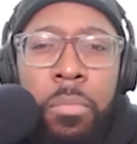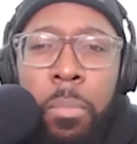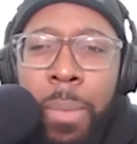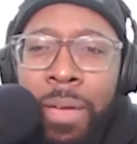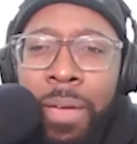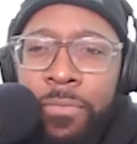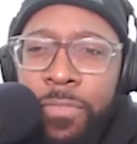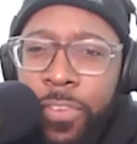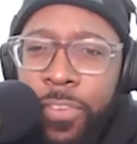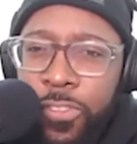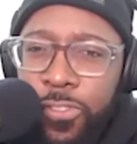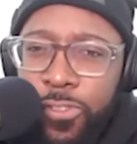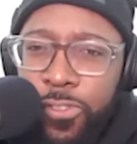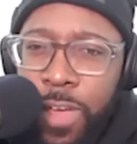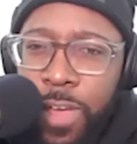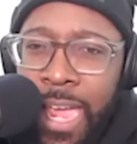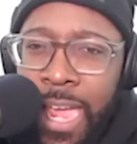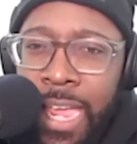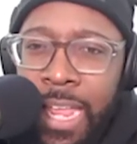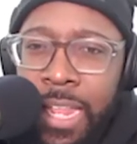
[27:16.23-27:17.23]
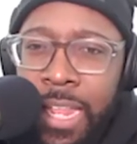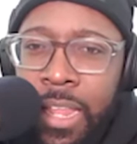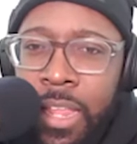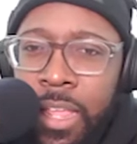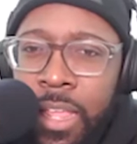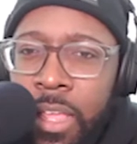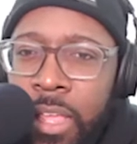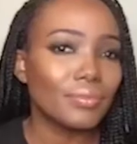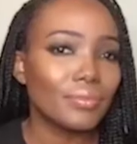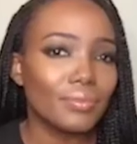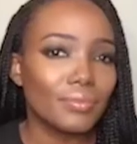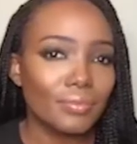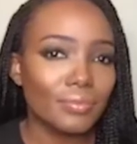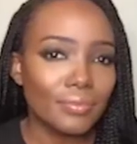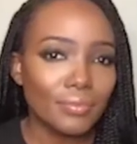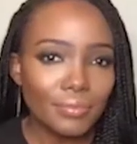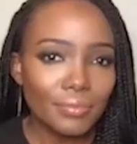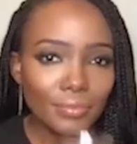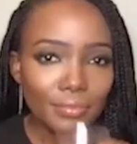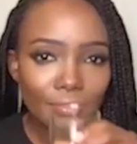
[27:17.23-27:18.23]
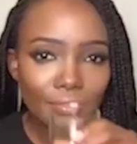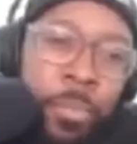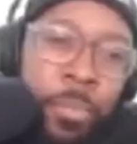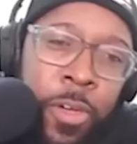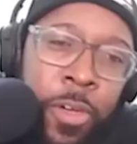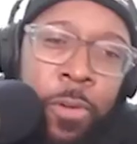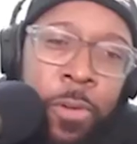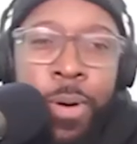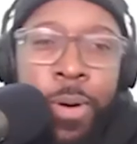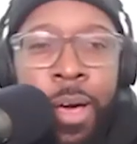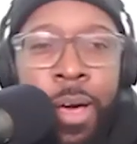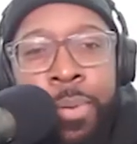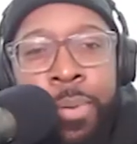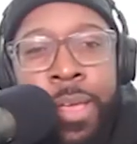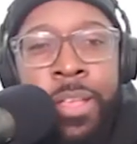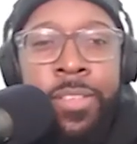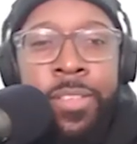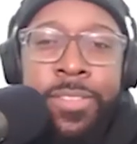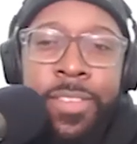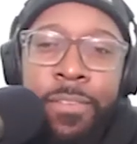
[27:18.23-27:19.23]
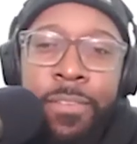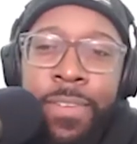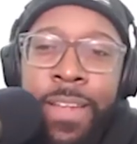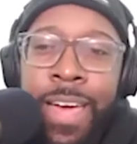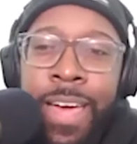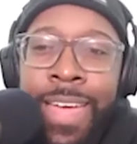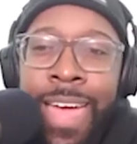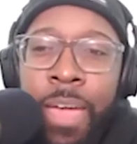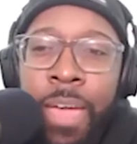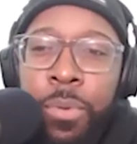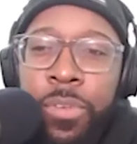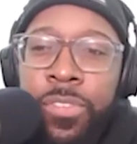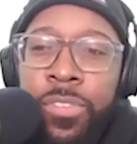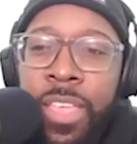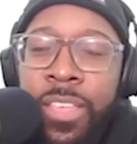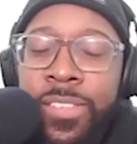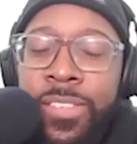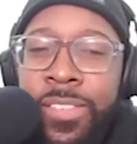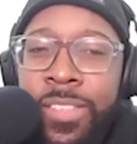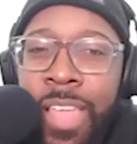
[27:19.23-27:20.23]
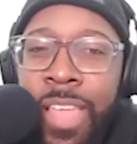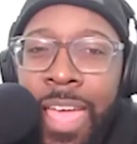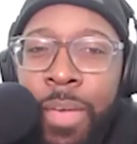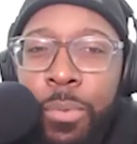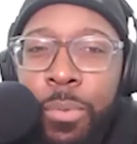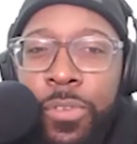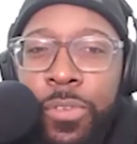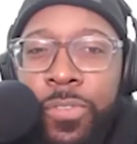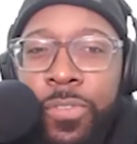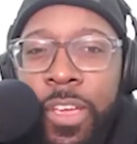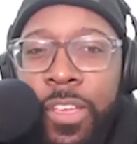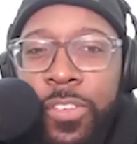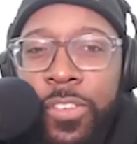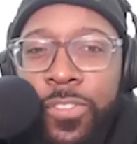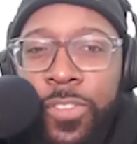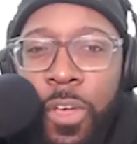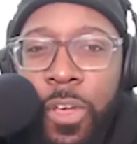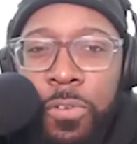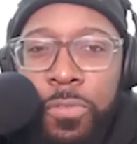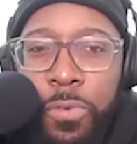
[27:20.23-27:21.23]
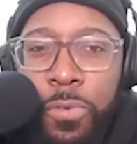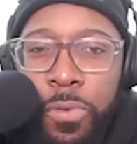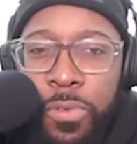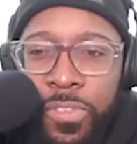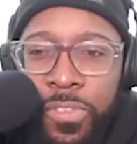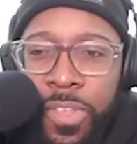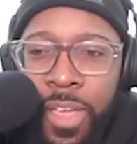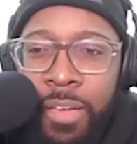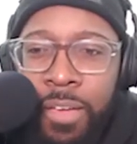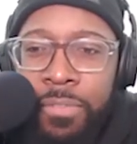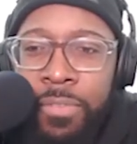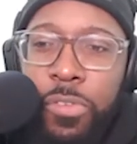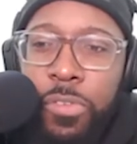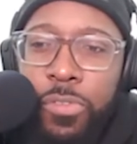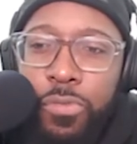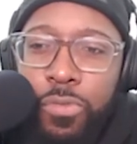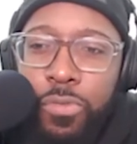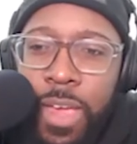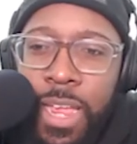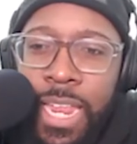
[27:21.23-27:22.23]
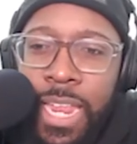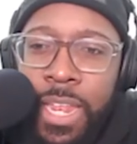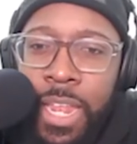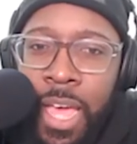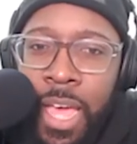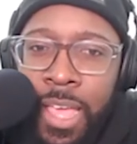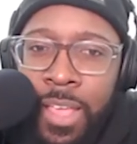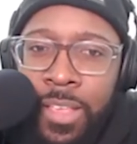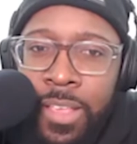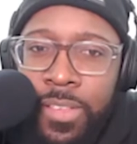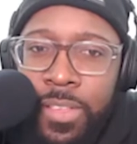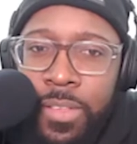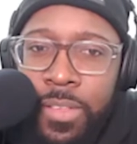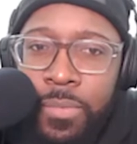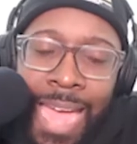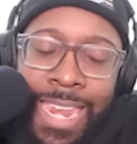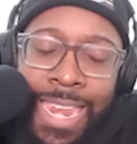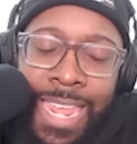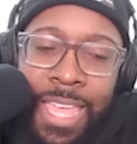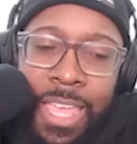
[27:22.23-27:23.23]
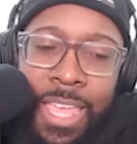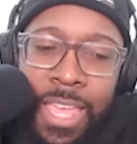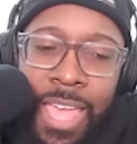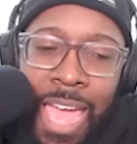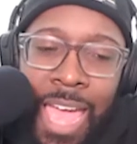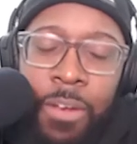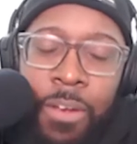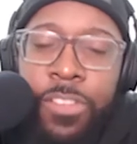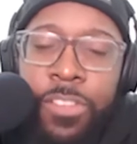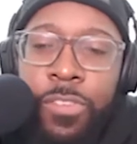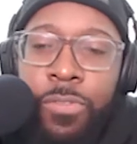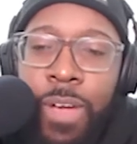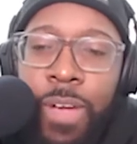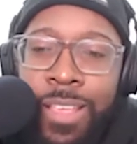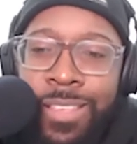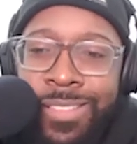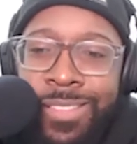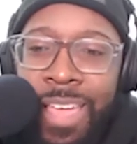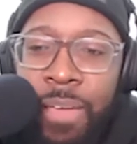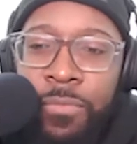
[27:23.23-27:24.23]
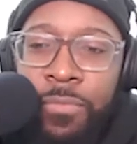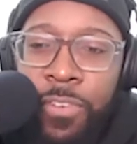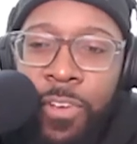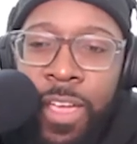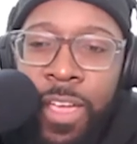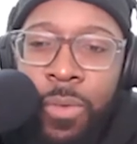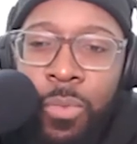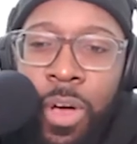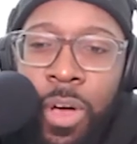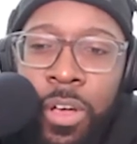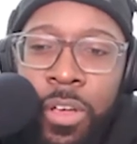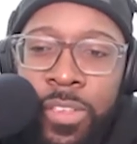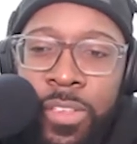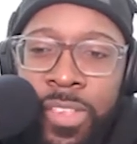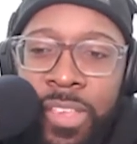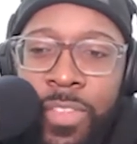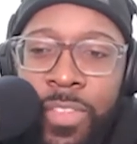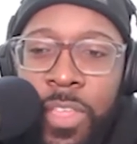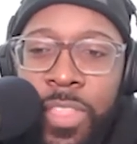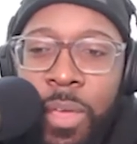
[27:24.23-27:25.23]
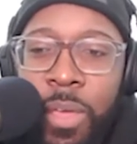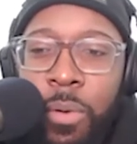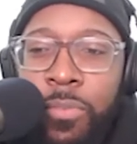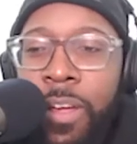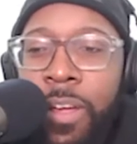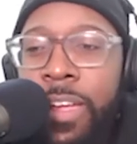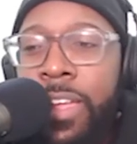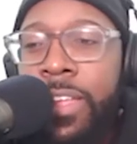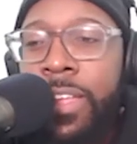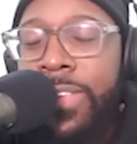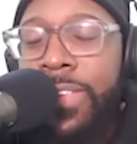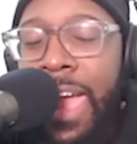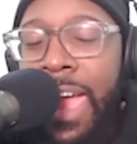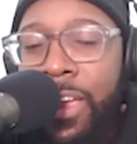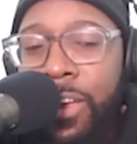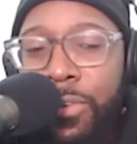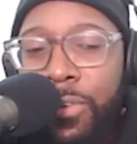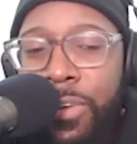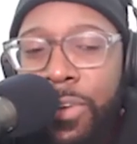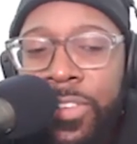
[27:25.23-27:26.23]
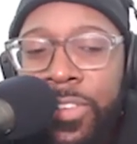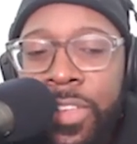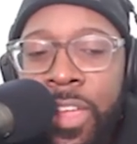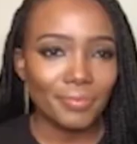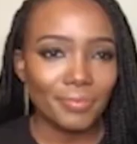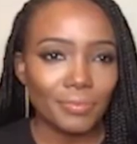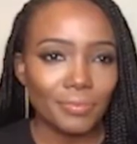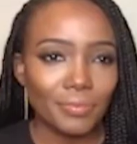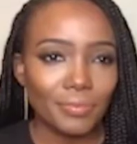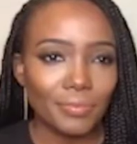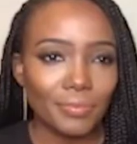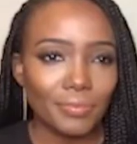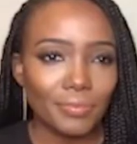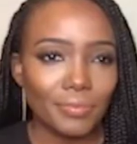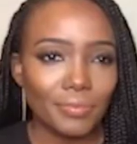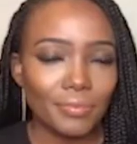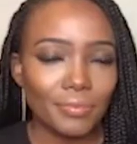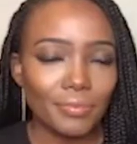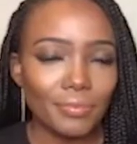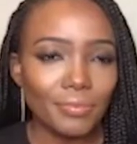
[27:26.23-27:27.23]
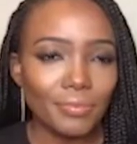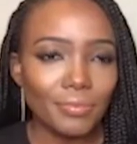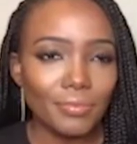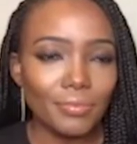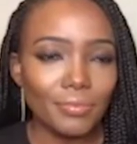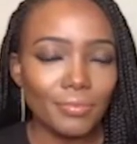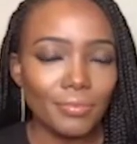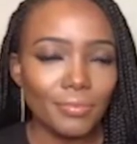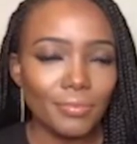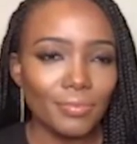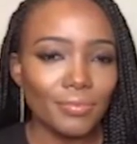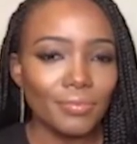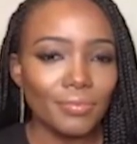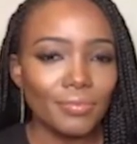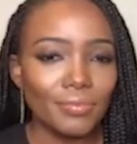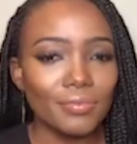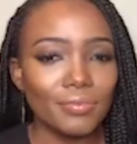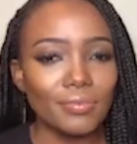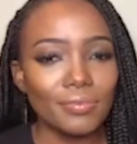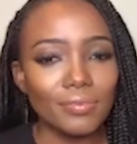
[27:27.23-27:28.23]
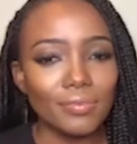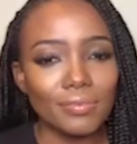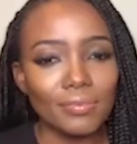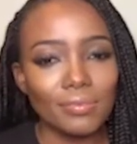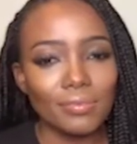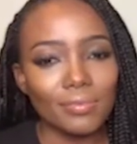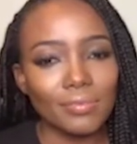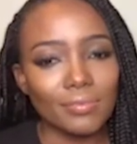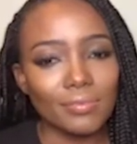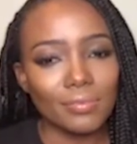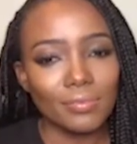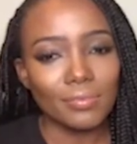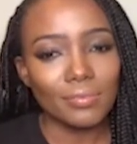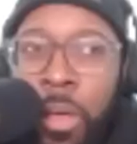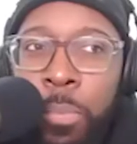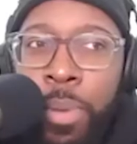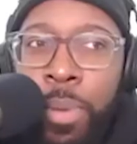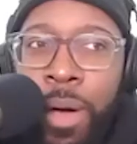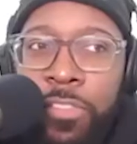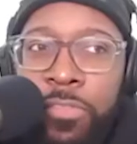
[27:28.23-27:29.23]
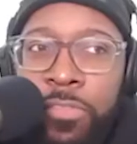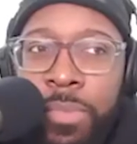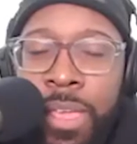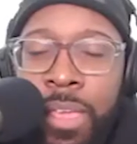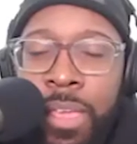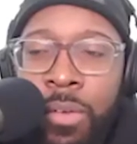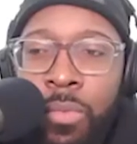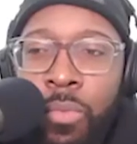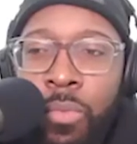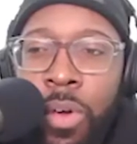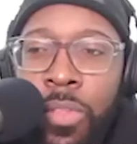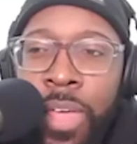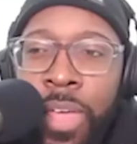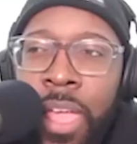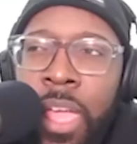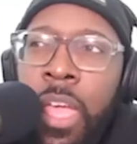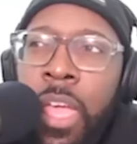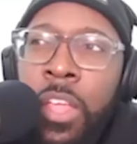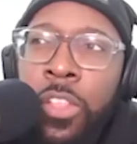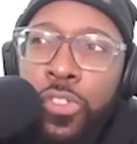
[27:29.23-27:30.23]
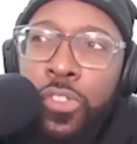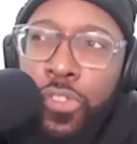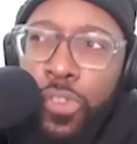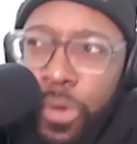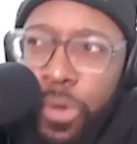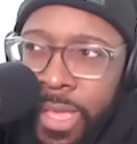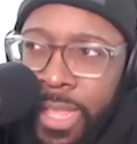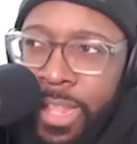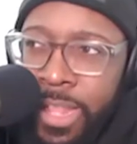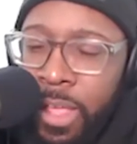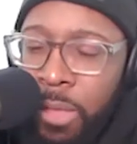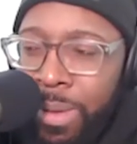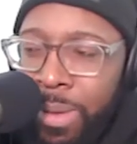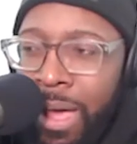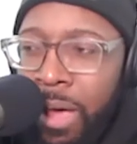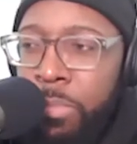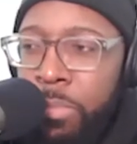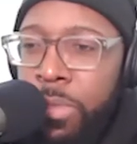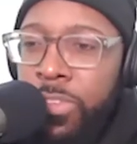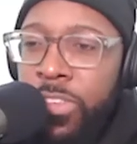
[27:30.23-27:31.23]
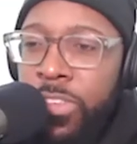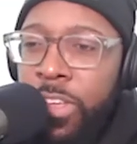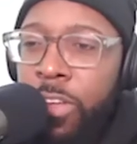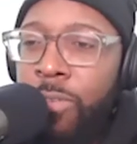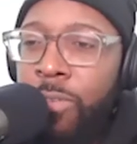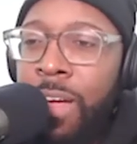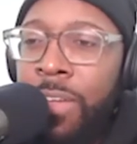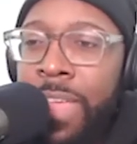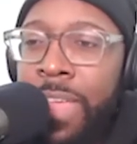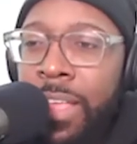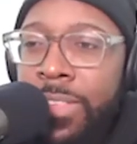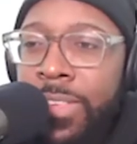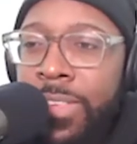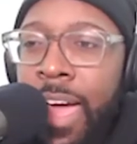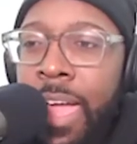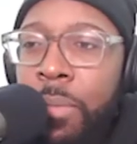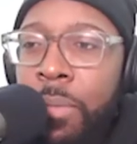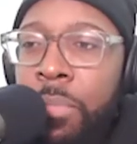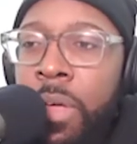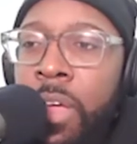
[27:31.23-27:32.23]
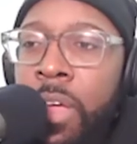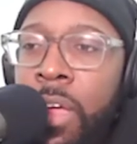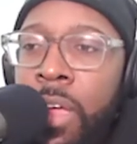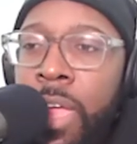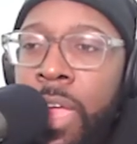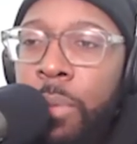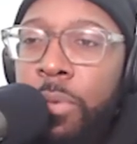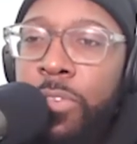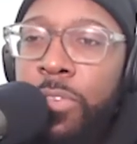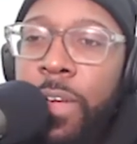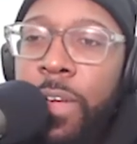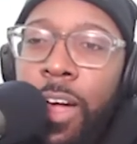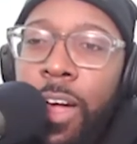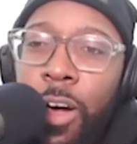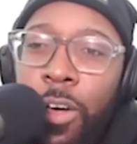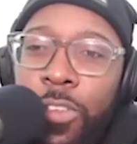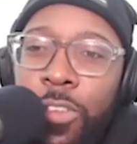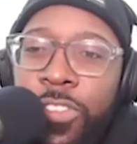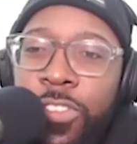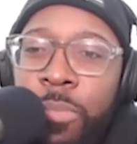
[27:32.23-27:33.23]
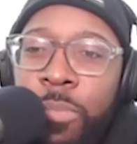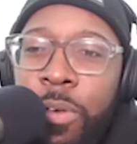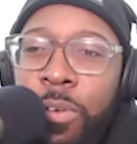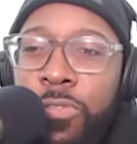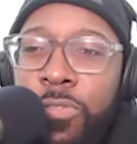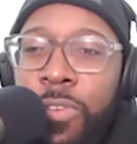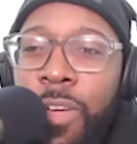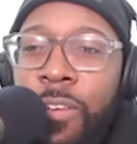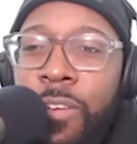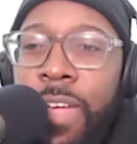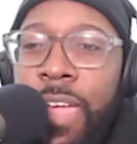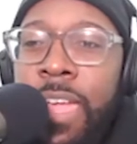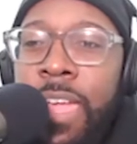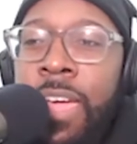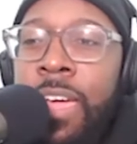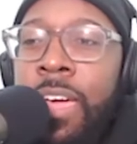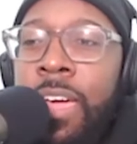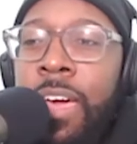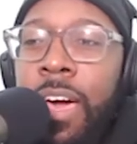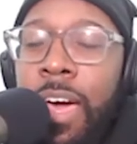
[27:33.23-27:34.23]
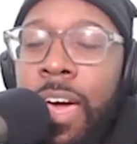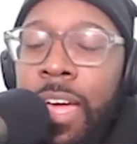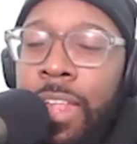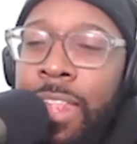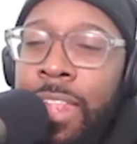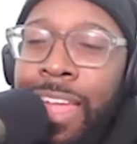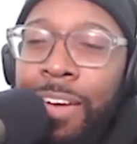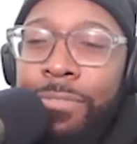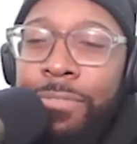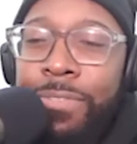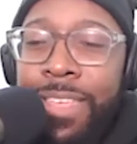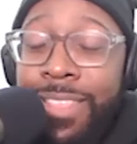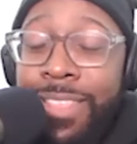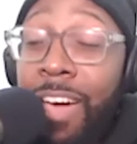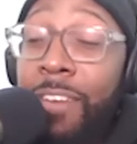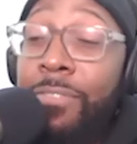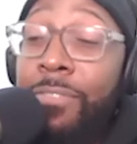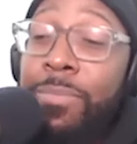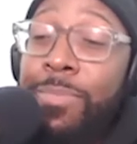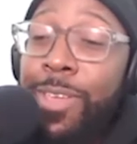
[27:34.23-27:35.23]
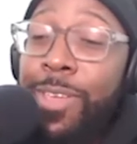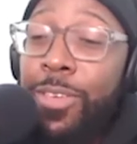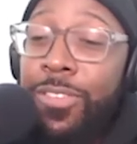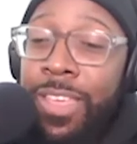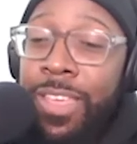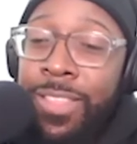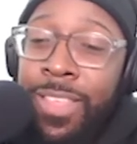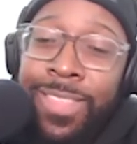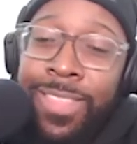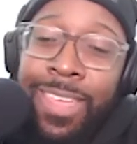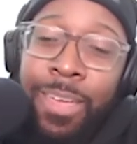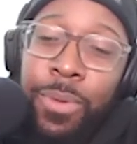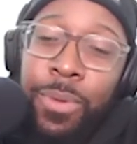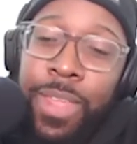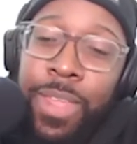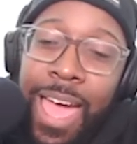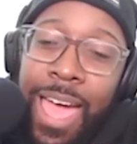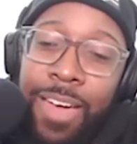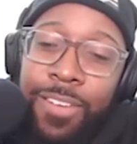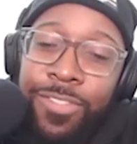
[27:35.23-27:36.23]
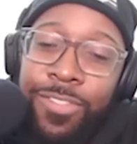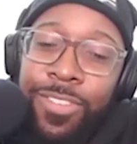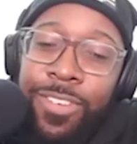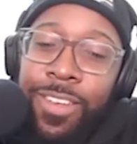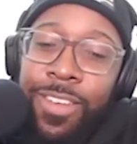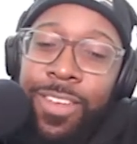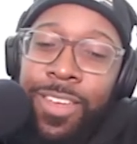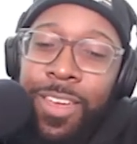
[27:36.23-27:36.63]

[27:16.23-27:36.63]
Memphis Train. They did that. I'm your puppet and stuff like that. It was it's not, it was very soulful stuff that was mm. really nice, and it characterized them very well because even though they were very cantankerous, it, it was almost you could see the generation above me what they enjoyed about music around that time. It was yeah. very wholesome. It was very lovey-dovey music that they would have.